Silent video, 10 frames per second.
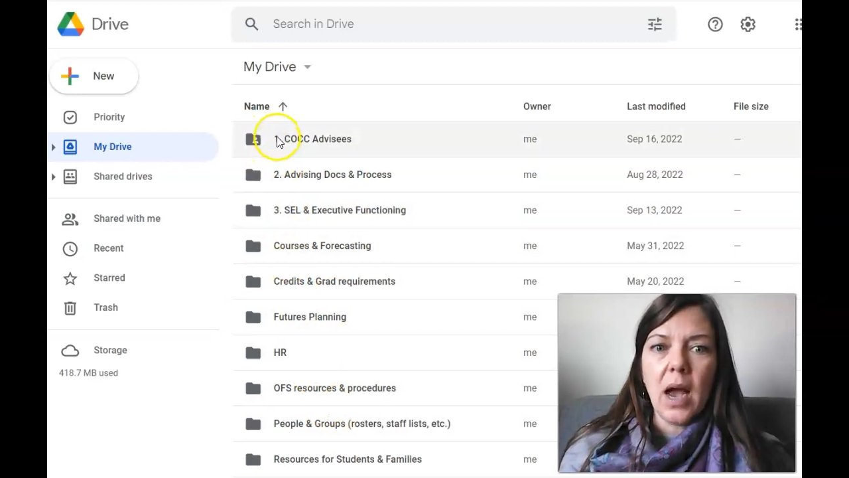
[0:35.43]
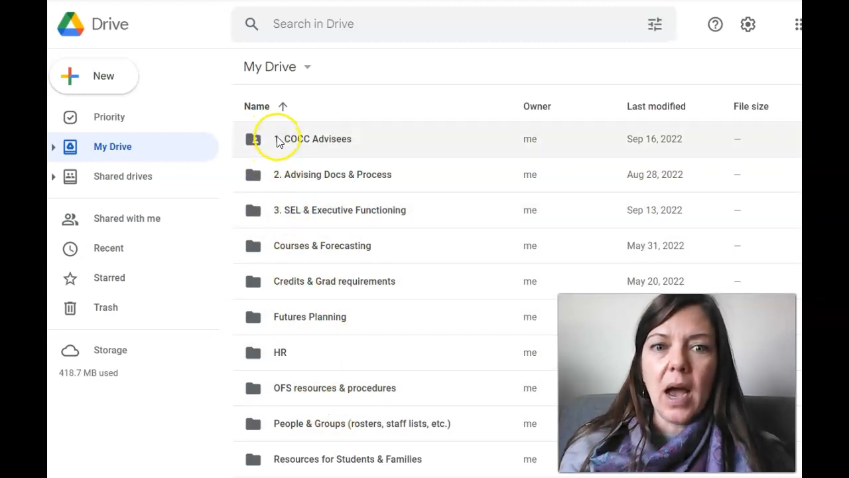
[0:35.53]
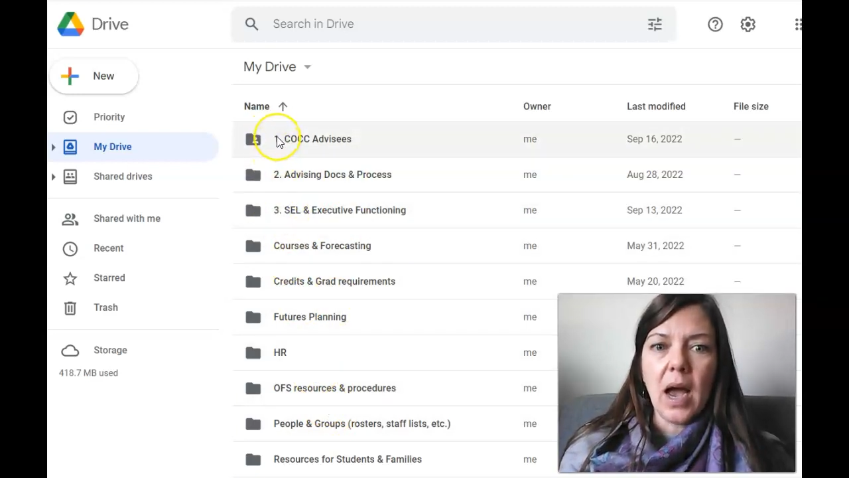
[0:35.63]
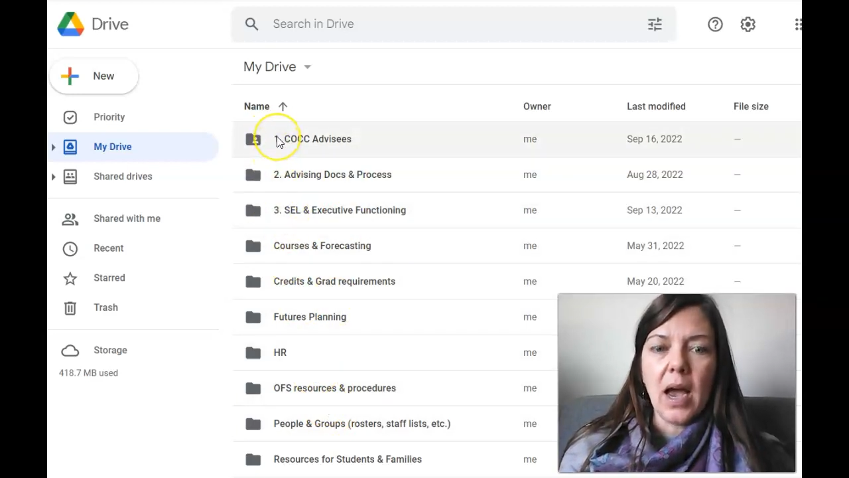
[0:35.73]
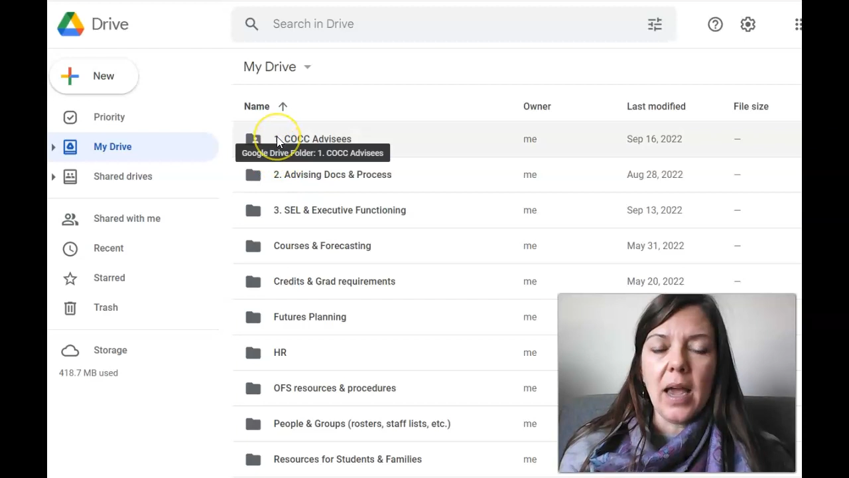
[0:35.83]

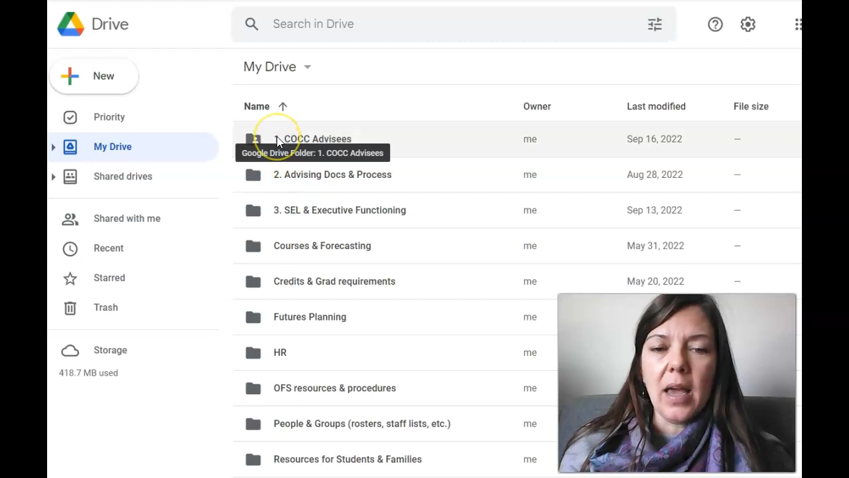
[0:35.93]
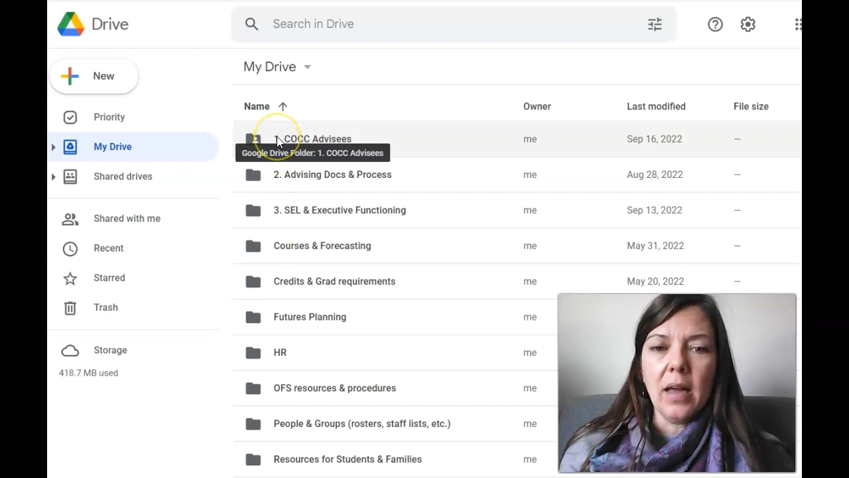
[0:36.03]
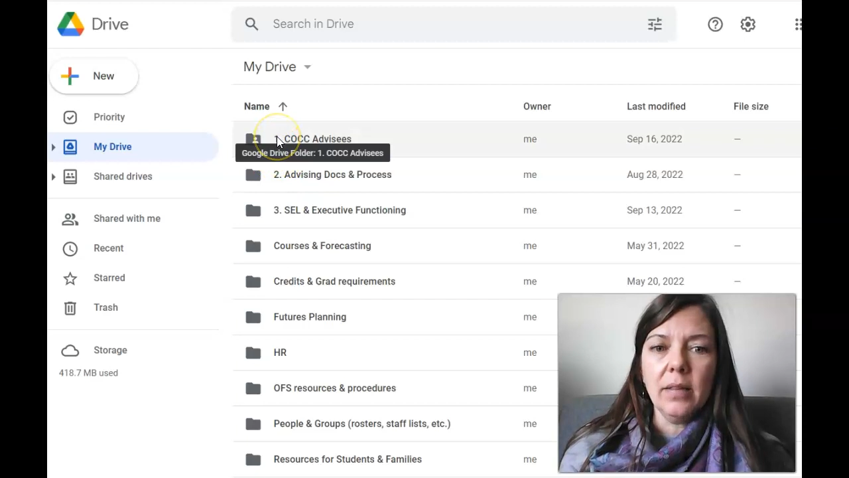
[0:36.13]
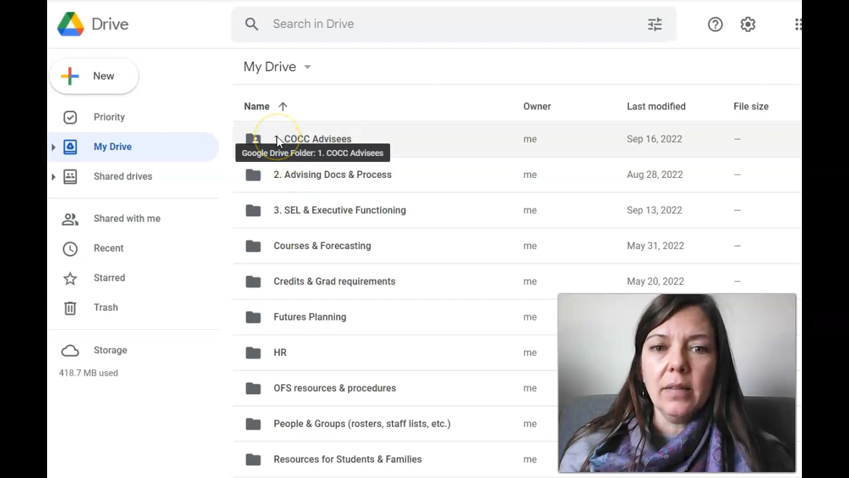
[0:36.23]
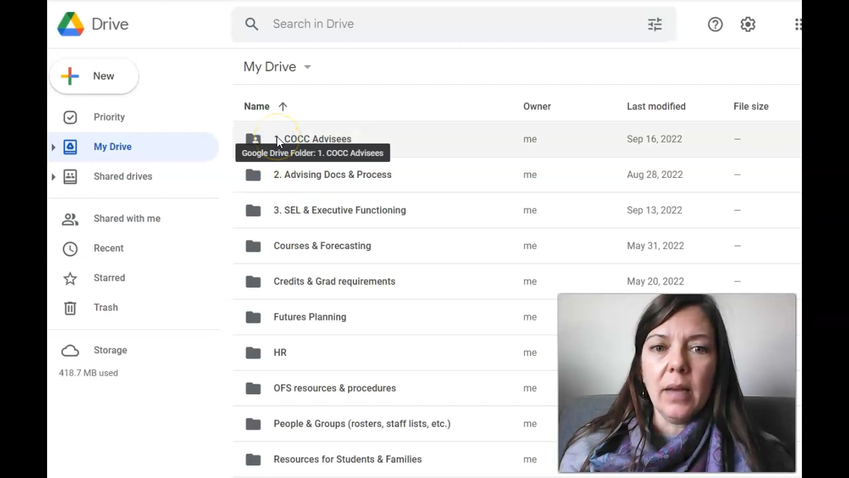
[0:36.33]
I
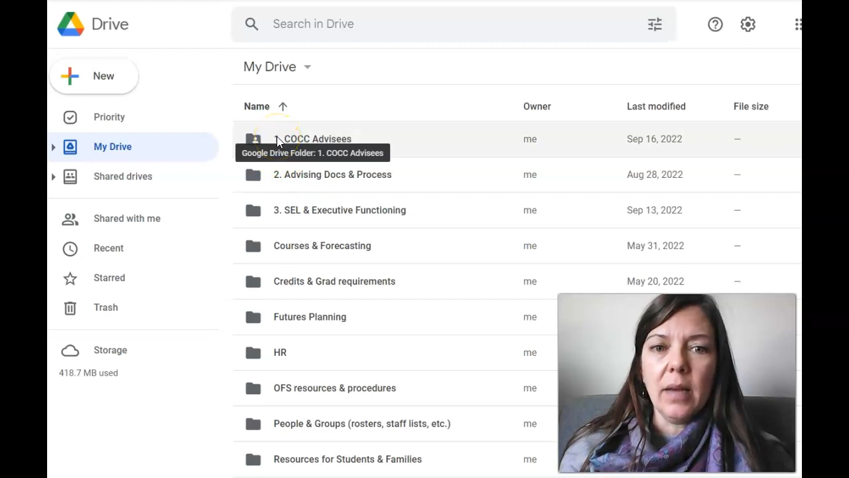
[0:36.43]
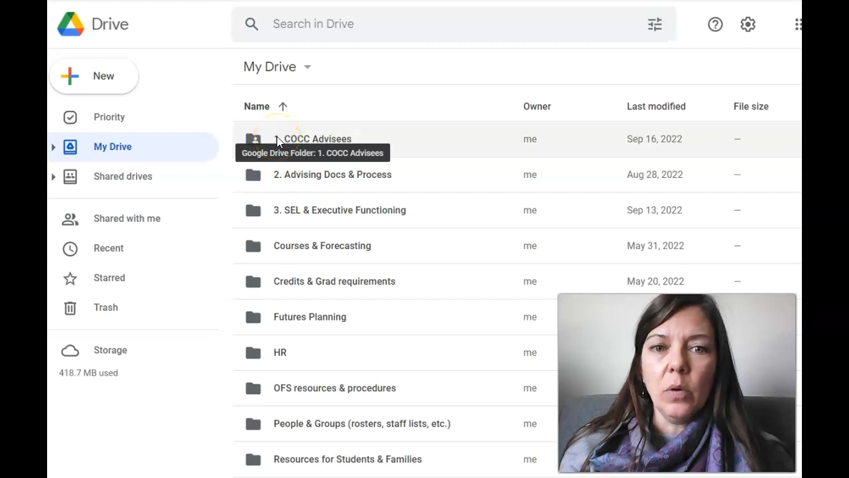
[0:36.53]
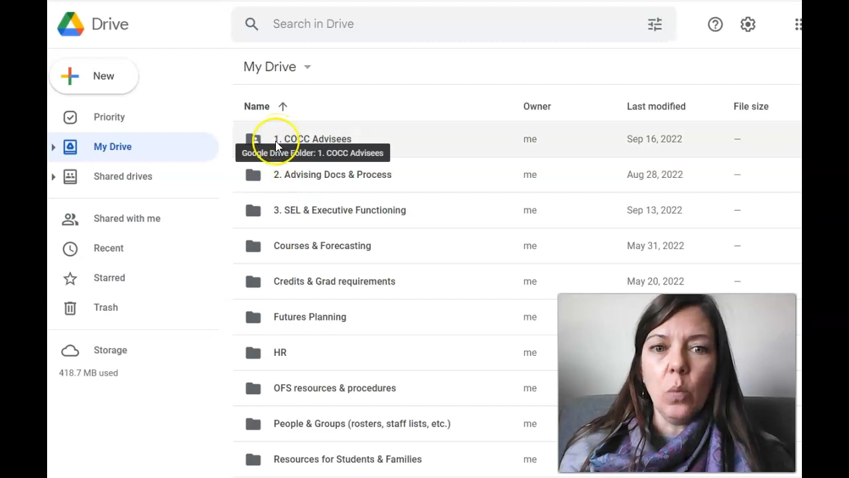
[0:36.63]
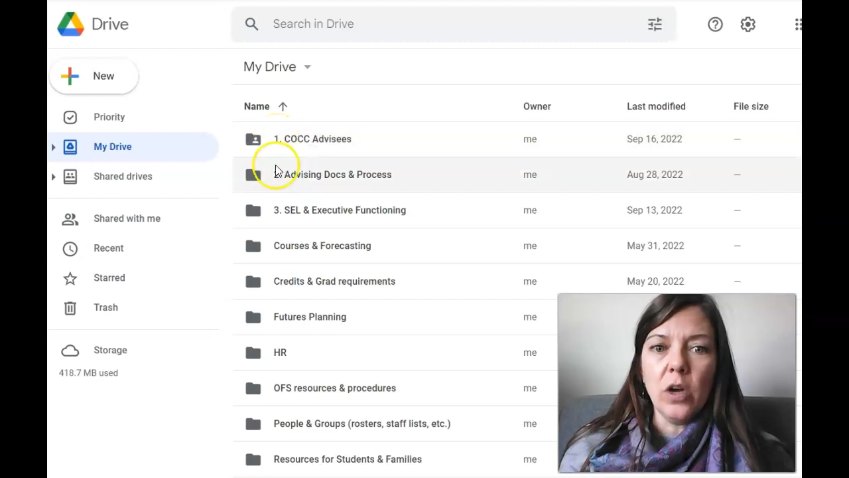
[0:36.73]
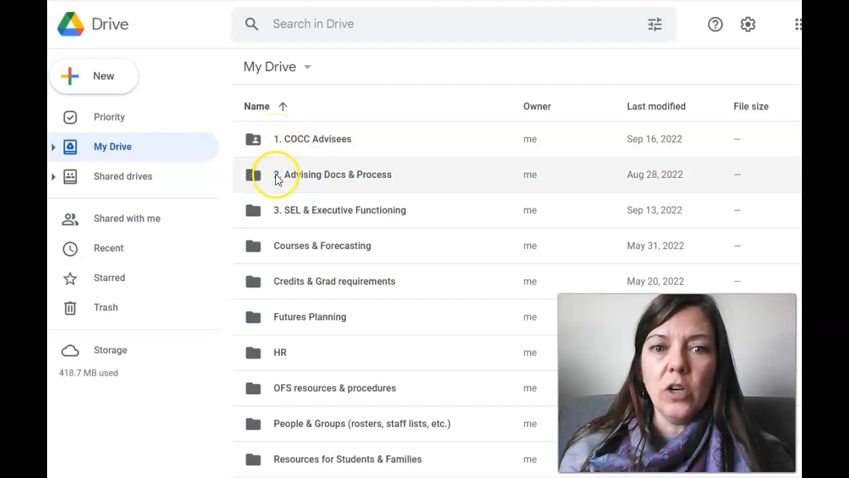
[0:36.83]

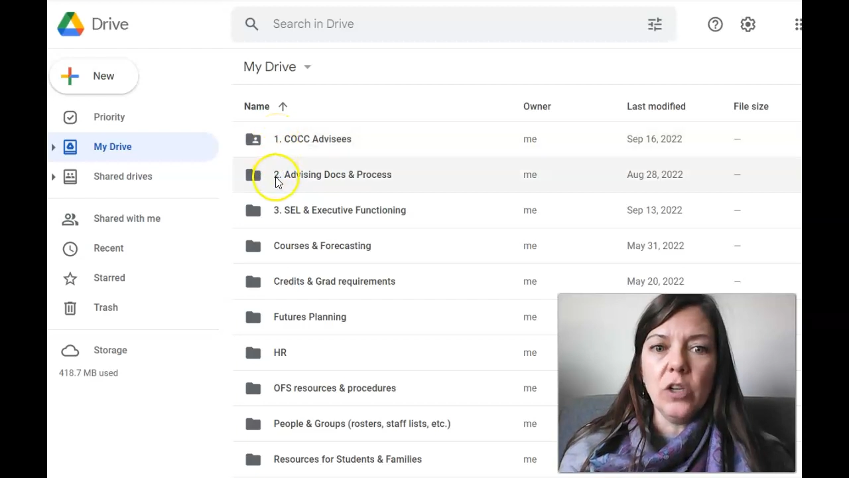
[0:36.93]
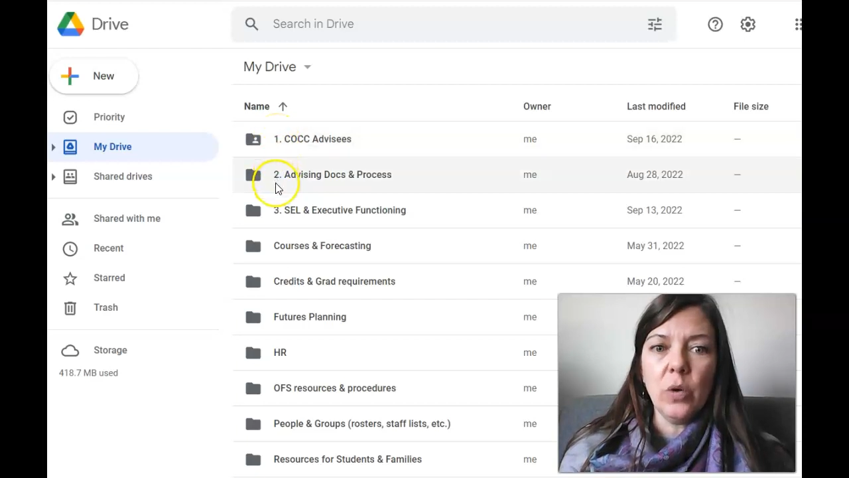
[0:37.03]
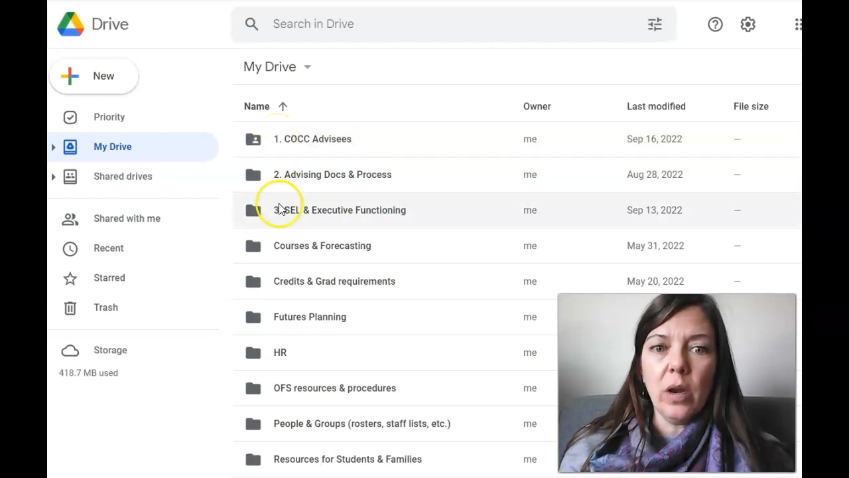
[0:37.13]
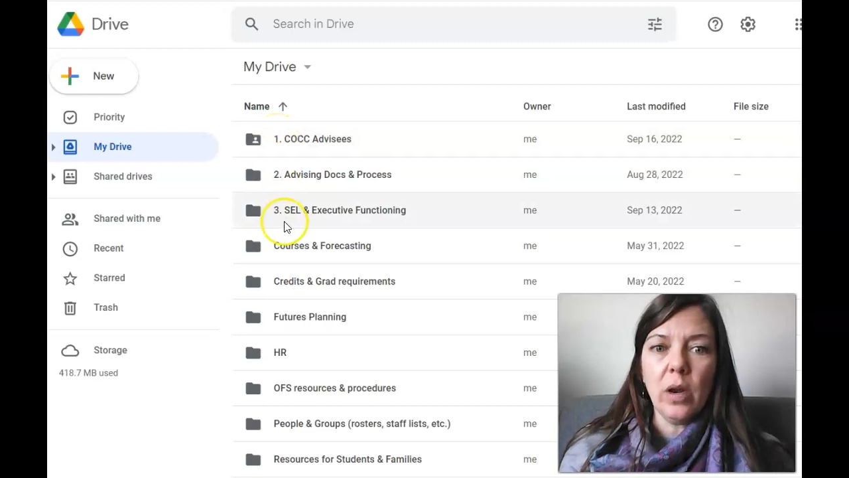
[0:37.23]
labeled 1, 2,